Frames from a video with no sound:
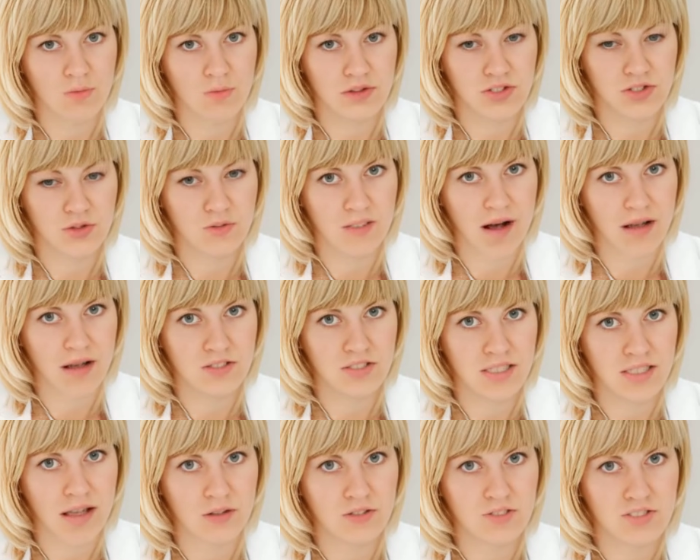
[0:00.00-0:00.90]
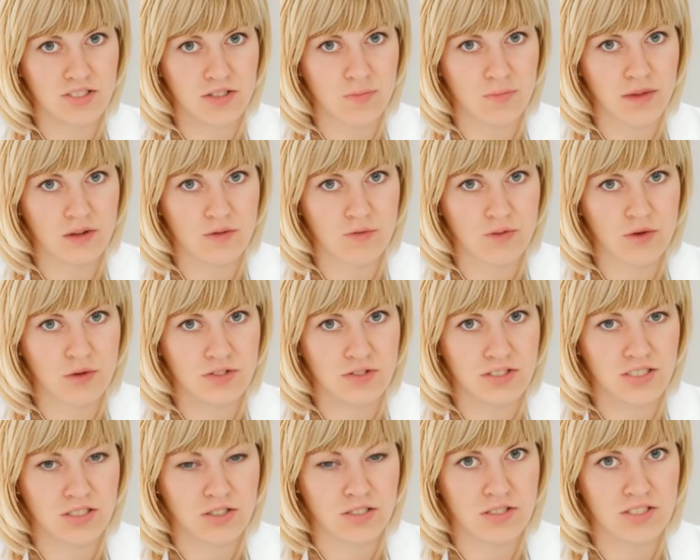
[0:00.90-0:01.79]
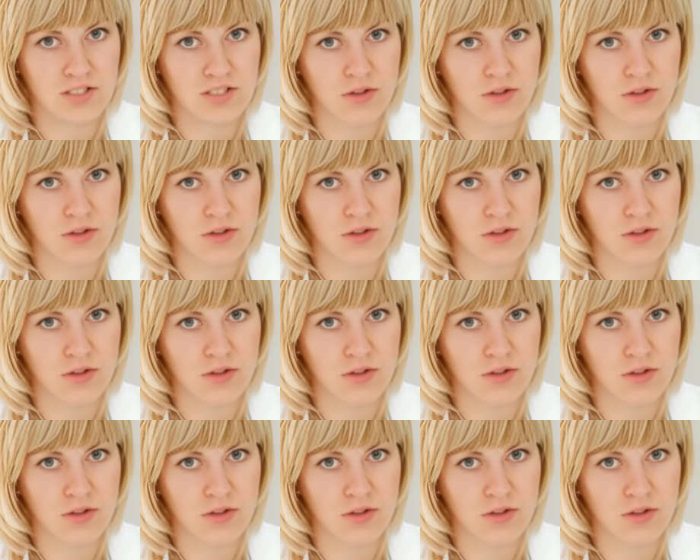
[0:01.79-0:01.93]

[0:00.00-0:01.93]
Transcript: which allow cells to be close to the